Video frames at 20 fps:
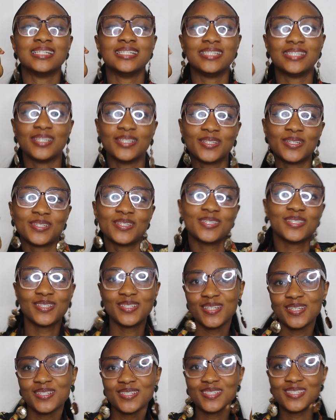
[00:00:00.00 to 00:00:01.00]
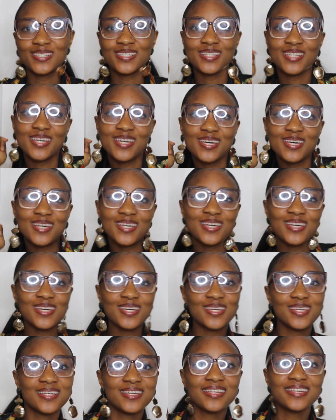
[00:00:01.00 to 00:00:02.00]
Dun, dun, dun, dun, dun,
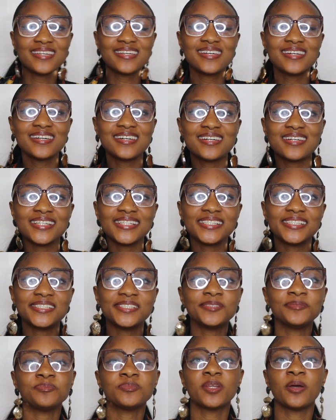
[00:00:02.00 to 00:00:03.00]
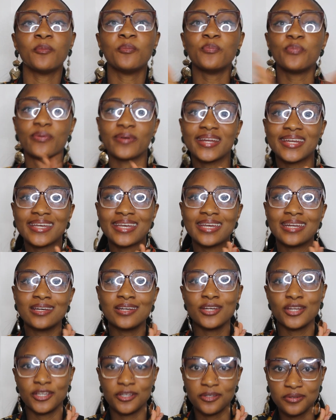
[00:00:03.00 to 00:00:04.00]
dun.
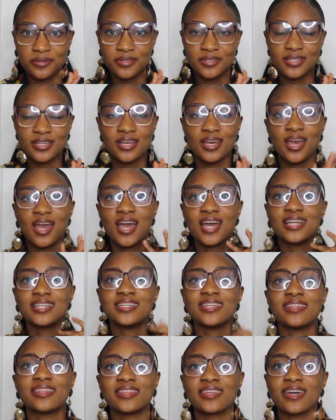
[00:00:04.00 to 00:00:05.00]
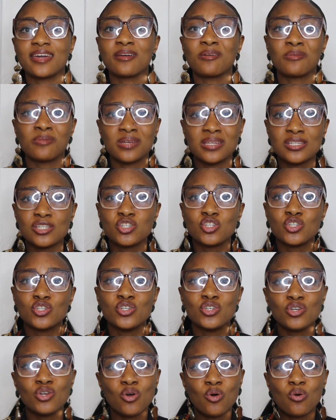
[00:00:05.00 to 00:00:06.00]
Breaking news: there is
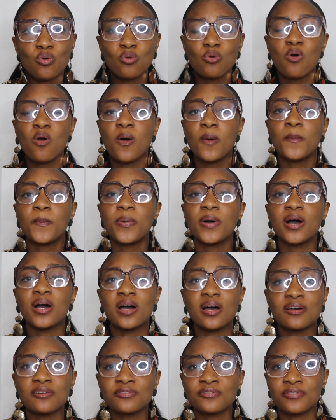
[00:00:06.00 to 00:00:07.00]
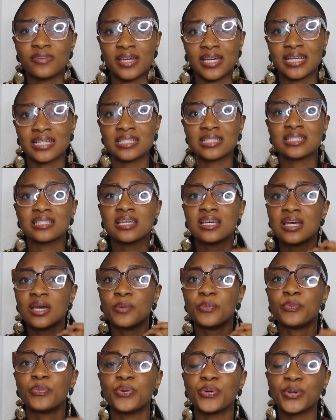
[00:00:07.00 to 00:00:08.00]
no perfect
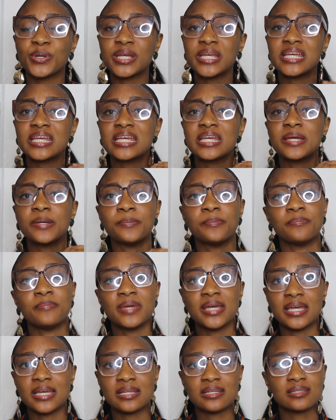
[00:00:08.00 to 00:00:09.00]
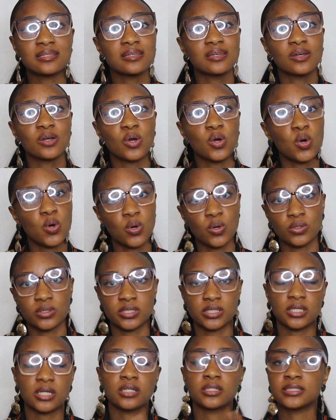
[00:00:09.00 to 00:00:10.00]
pre-med
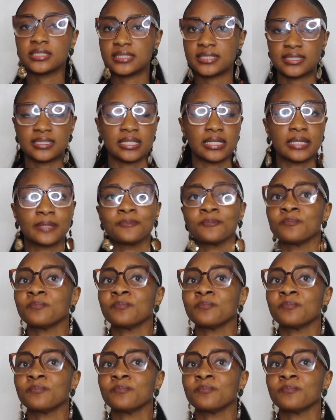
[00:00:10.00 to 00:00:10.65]
course. Honestly,